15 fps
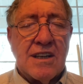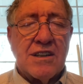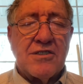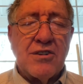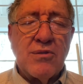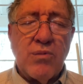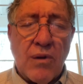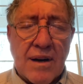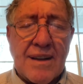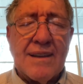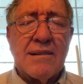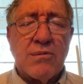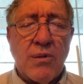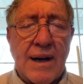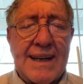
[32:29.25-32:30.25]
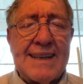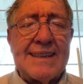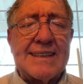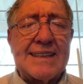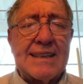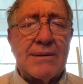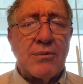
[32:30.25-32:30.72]
through one of the
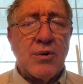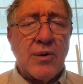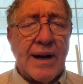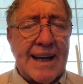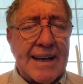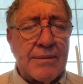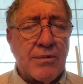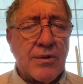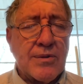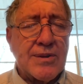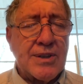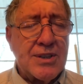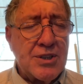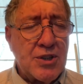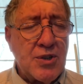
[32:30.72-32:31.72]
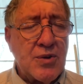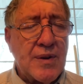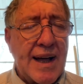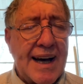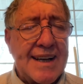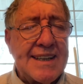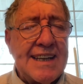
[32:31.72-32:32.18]
ways that we're able to do
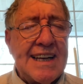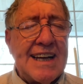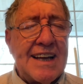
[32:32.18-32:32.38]
that,